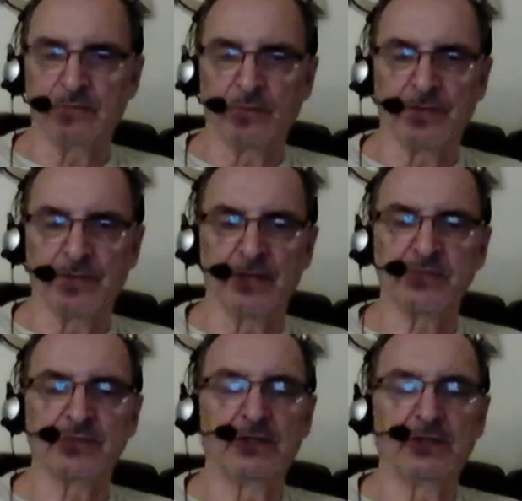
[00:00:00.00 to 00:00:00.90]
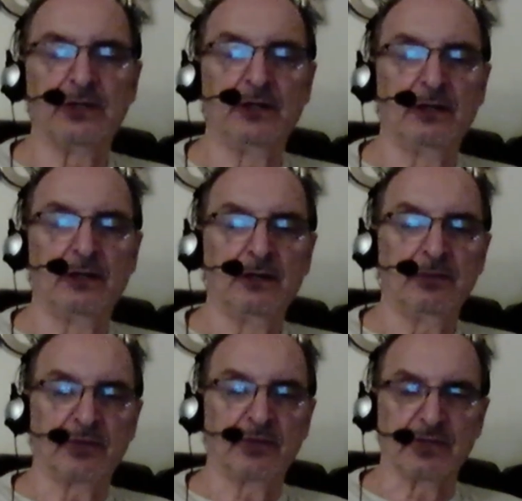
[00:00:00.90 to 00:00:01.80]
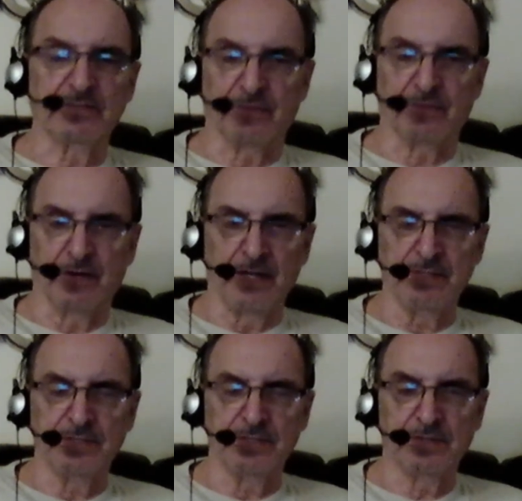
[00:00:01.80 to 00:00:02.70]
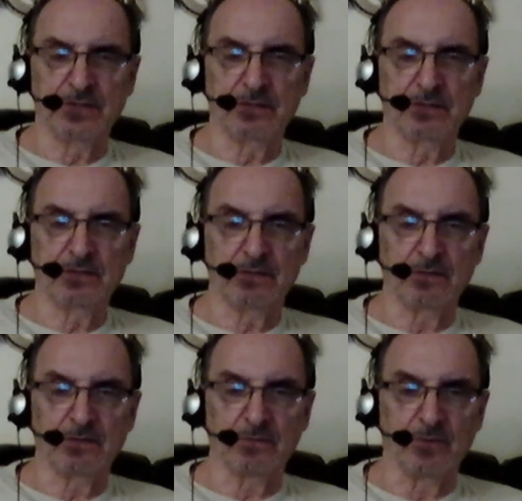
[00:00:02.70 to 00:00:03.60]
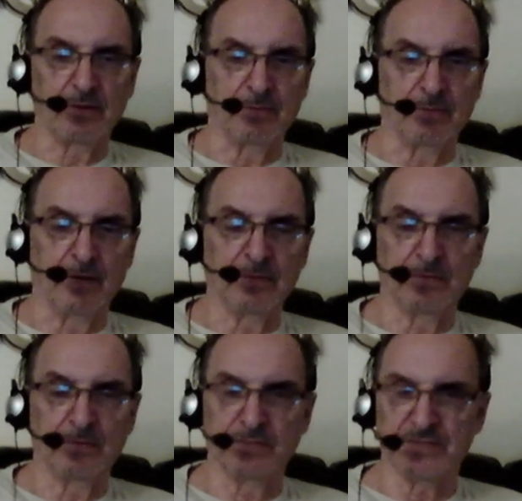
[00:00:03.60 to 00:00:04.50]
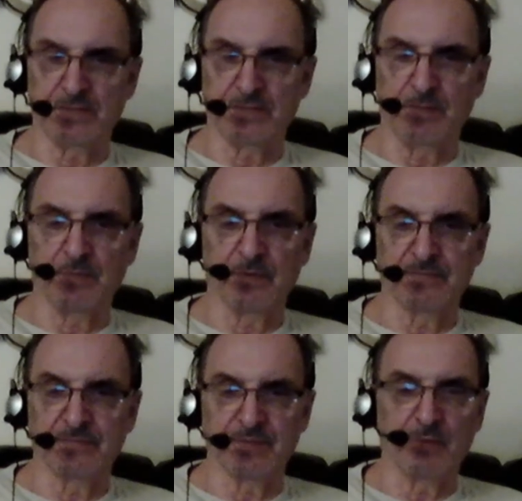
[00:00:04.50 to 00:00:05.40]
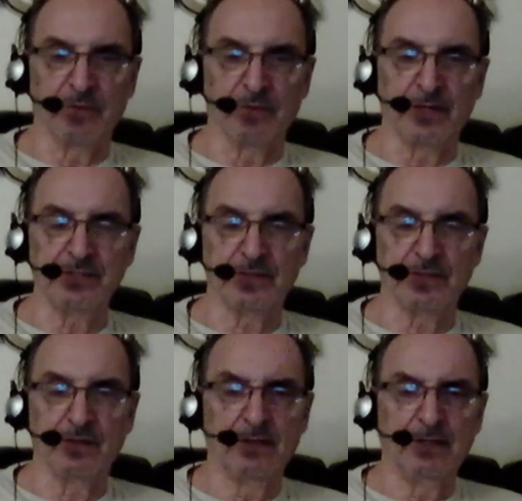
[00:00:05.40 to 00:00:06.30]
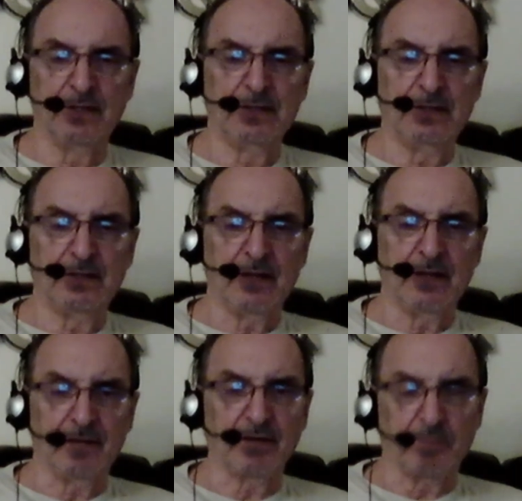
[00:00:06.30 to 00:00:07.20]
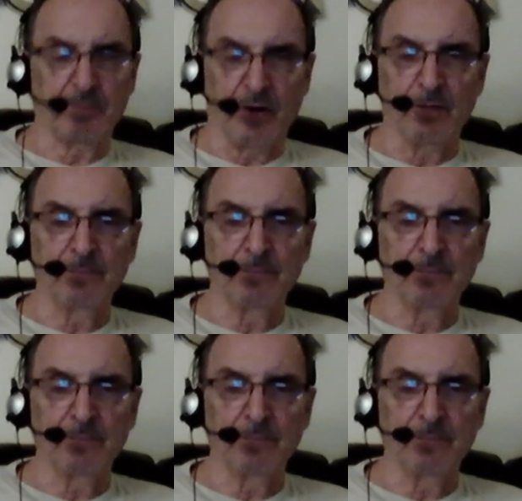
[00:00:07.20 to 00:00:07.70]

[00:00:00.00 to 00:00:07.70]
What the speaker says: with us, because of our age, we look around and we see people of similar age and having a problem.